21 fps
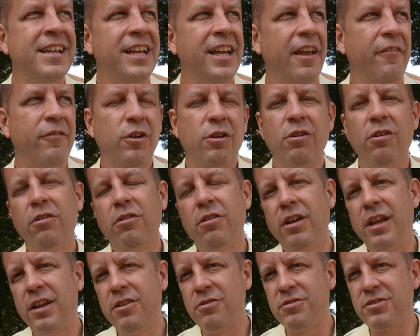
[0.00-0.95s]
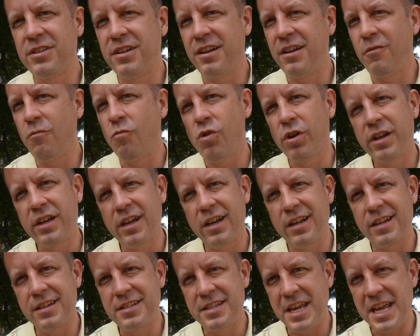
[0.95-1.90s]
if you're interested in working
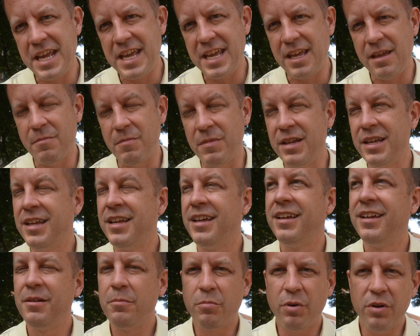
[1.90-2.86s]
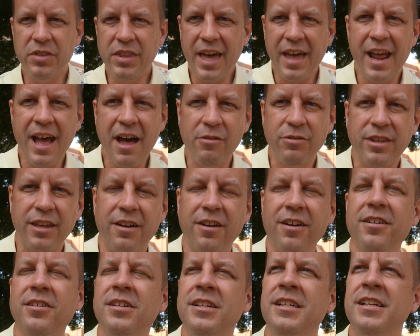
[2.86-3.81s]
on a team, put that out
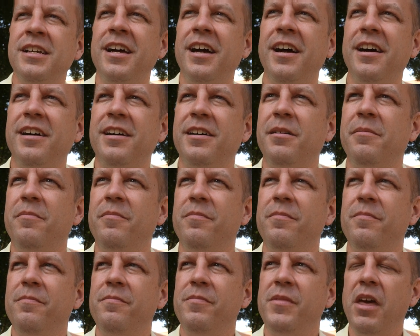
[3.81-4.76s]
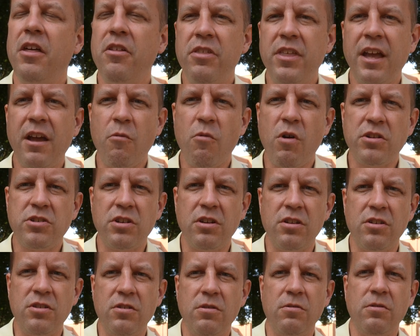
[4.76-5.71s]
there. The other thing I want you
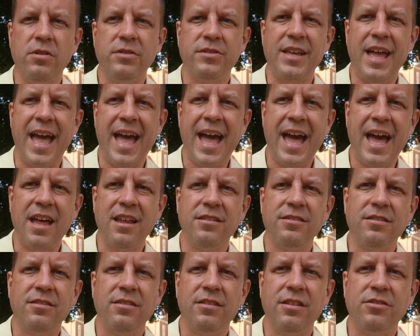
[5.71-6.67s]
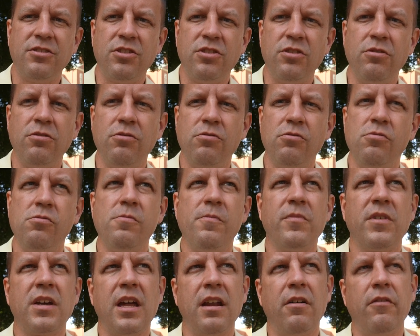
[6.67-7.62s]
to do is add the two
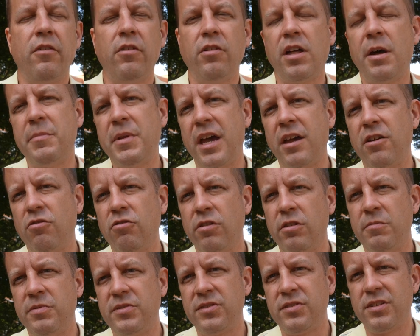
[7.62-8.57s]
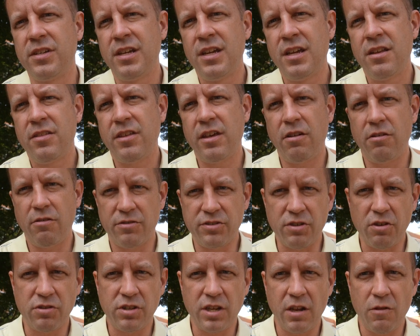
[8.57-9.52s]
kind of alumni groups that are
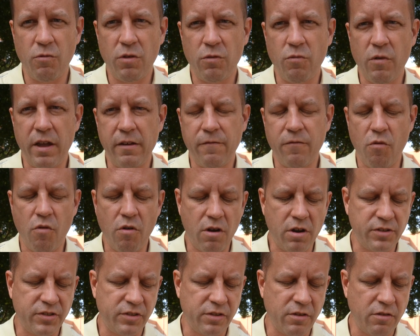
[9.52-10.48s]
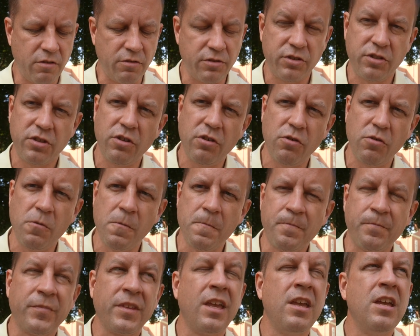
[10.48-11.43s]
associated with Wake Forest. So there's two.
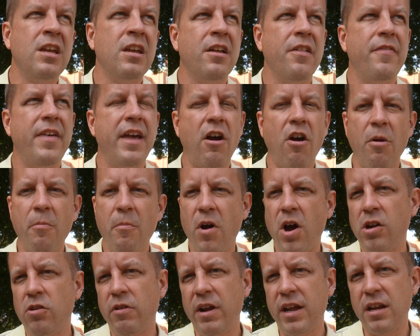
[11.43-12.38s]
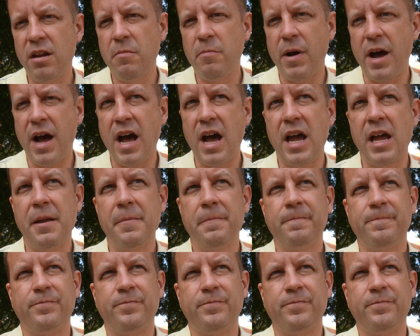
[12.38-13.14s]
They are moderated by